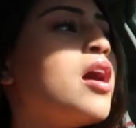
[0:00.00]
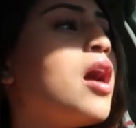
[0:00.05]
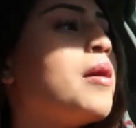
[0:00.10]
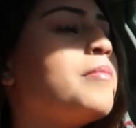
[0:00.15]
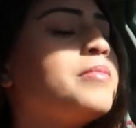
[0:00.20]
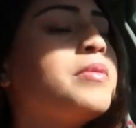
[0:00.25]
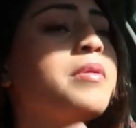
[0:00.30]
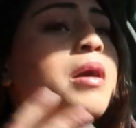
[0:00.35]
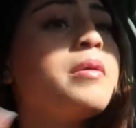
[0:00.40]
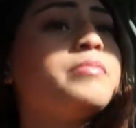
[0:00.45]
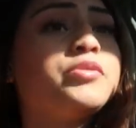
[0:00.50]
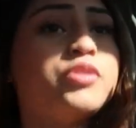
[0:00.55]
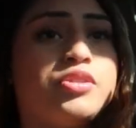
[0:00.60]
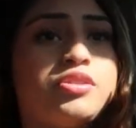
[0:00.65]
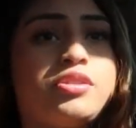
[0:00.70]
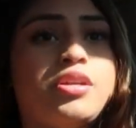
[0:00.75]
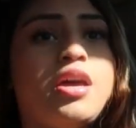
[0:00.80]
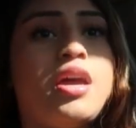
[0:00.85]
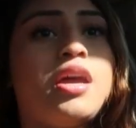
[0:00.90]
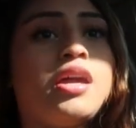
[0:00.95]
I'm
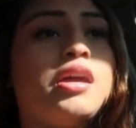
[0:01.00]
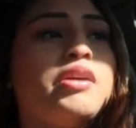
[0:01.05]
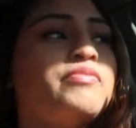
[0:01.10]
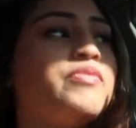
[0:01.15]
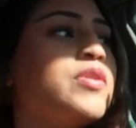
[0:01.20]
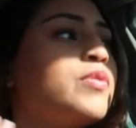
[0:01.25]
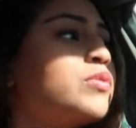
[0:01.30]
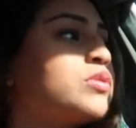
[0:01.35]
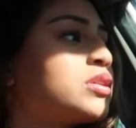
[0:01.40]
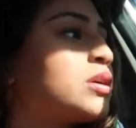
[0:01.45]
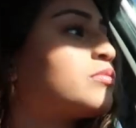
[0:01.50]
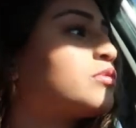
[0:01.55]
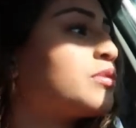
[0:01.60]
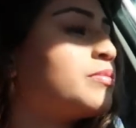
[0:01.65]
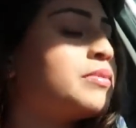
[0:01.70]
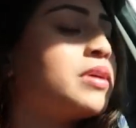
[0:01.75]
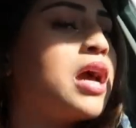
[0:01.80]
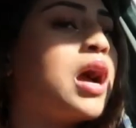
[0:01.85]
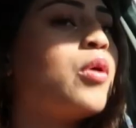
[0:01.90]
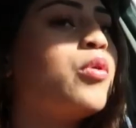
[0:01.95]
just saying, if it was up
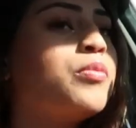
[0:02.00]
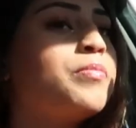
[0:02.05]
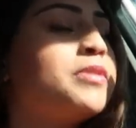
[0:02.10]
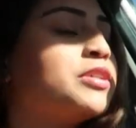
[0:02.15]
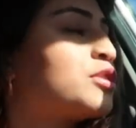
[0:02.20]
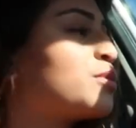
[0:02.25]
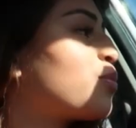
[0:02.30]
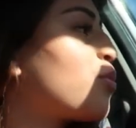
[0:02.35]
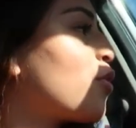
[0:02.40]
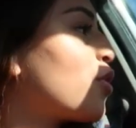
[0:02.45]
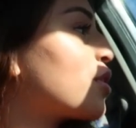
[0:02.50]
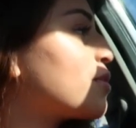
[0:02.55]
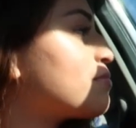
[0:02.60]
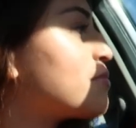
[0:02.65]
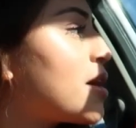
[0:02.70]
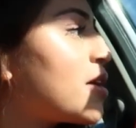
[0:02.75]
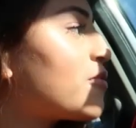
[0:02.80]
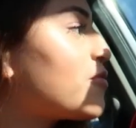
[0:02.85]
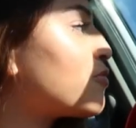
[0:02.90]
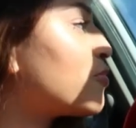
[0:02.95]
to me, I would be
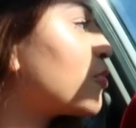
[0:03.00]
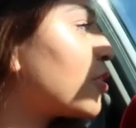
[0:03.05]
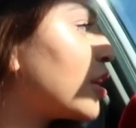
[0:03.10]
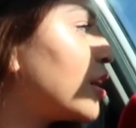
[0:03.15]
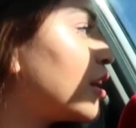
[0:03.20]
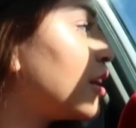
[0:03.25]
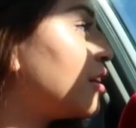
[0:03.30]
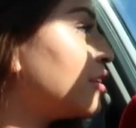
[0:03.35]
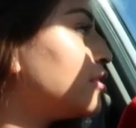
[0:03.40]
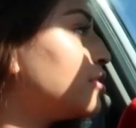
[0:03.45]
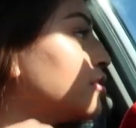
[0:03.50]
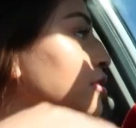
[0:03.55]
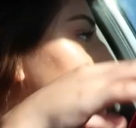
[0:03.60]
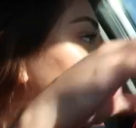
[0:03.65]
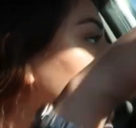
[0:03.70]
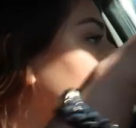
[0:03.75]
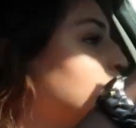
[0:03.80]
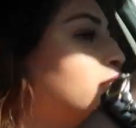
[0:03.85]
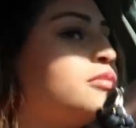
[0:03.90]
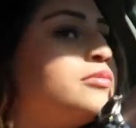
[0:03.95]
supporting my
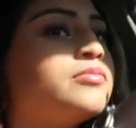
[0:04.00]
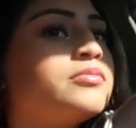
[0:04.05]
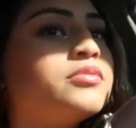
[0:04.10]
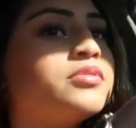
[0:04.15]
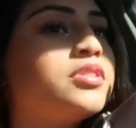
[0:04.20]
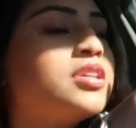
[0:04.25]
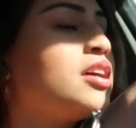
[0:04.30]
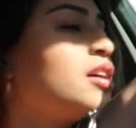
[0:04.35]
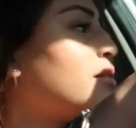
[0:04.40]
friend.